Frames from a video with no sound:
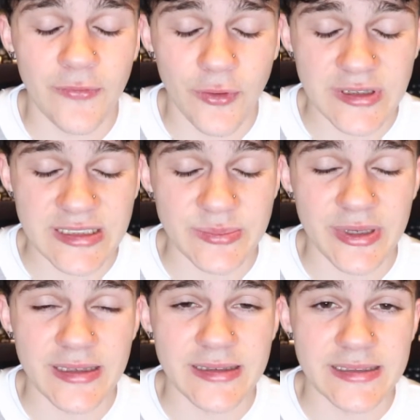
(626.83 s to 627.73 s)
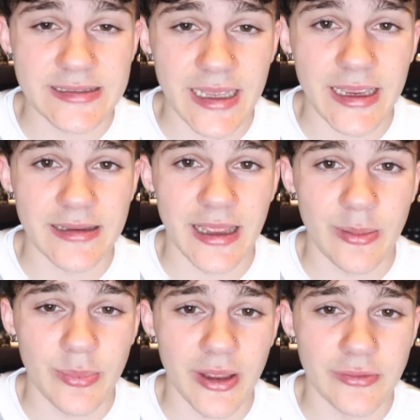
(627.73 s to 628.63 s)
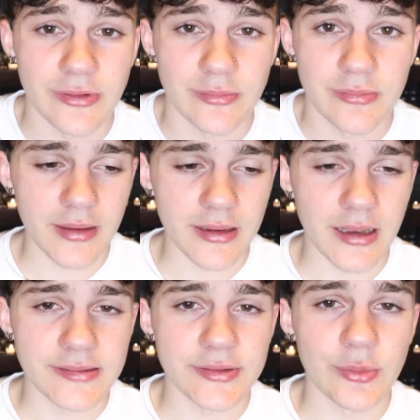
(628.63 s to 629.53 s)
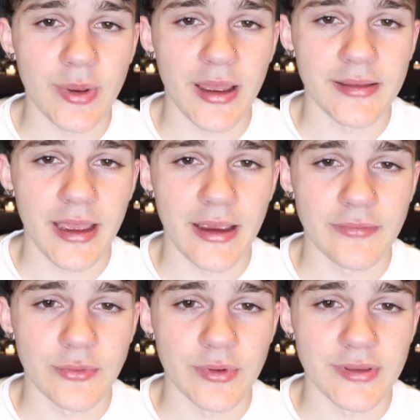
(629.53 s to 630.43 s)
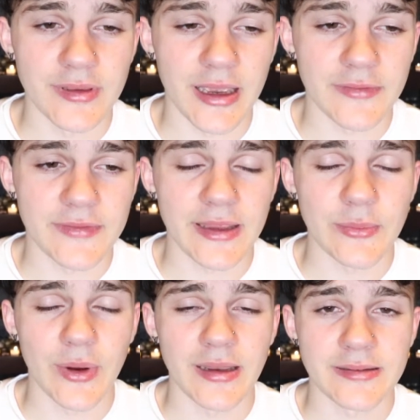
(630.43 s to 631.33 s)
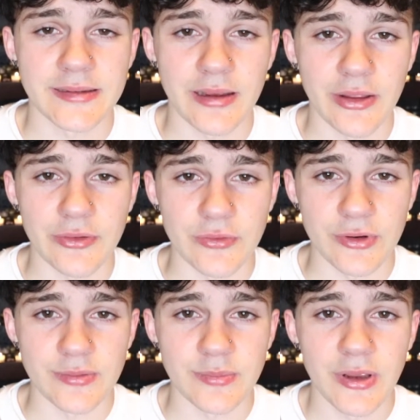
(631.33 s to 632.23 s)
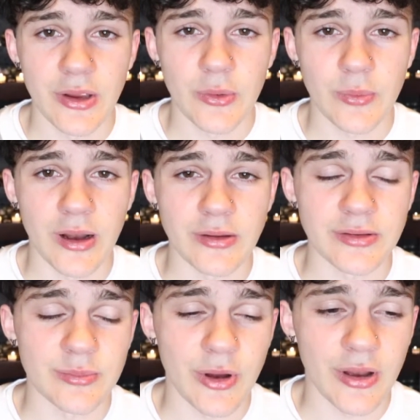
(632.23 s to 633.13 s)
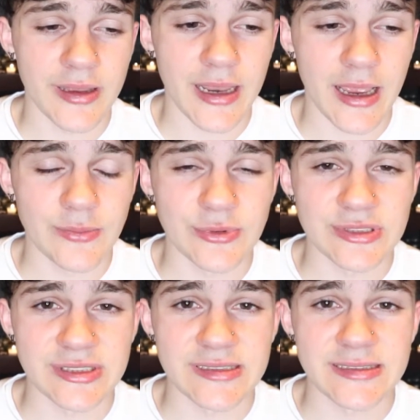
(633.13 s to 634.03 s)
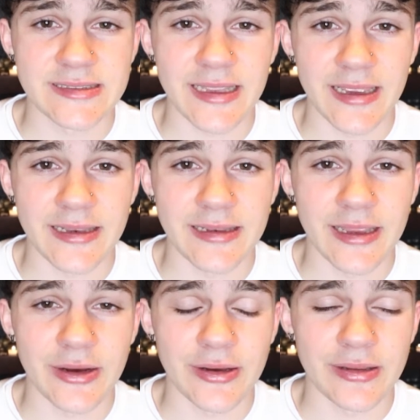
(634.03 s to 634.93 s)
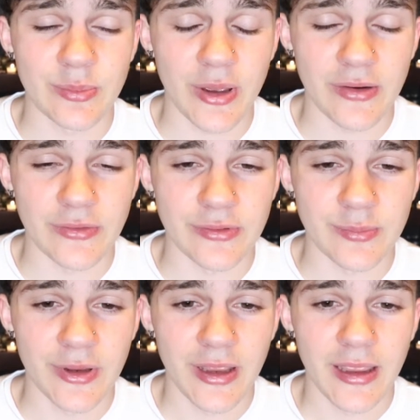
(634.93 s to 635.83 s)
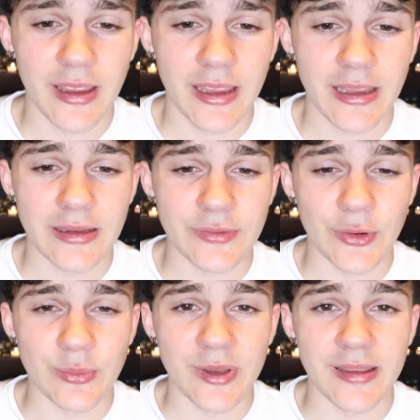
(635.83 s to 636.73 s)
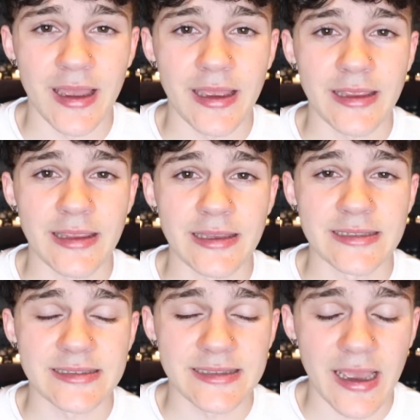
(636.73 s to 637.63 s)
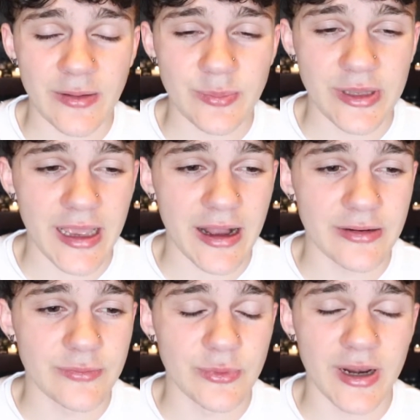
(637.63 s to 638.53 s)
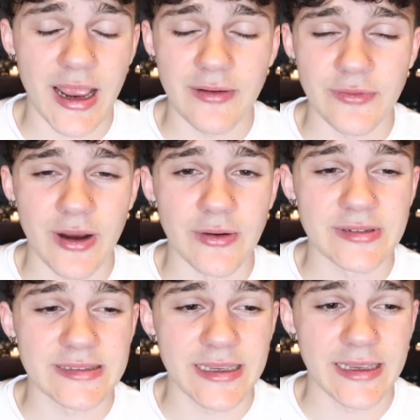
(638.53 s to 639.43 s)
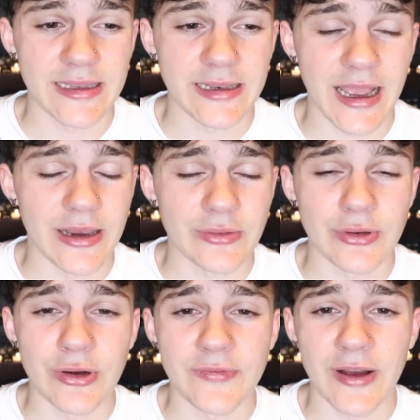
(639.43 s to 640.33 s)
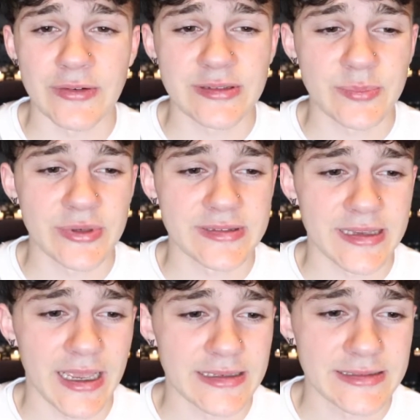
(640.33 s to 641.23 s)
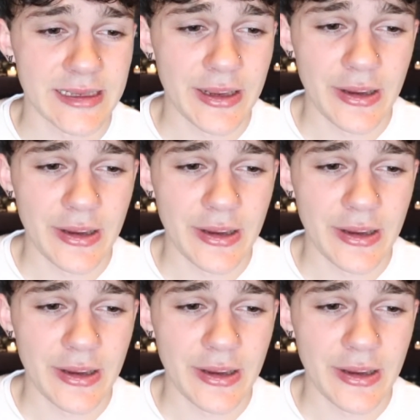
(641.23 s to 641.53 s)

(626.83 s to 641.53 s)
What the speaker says: forcing me to stay in that bedroom. It got so bad that everyone left and went to the other room while Lamar and I were just standing there in the bedroom. He told me that he snapped me out of whatever I was in. I don't know if I was possessed,